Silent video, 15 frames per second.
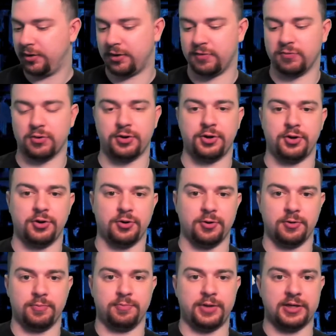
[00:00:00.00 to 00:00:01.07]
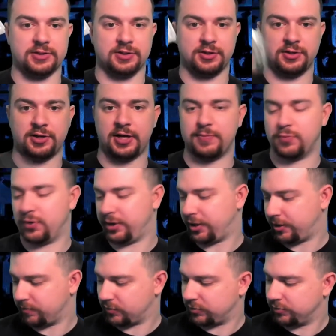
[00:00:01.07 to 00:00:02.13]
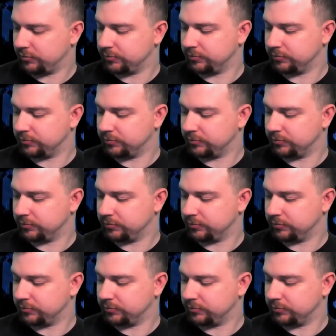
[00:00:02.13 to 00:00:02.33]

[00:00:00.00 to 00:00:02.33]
running your basic Game Boy games.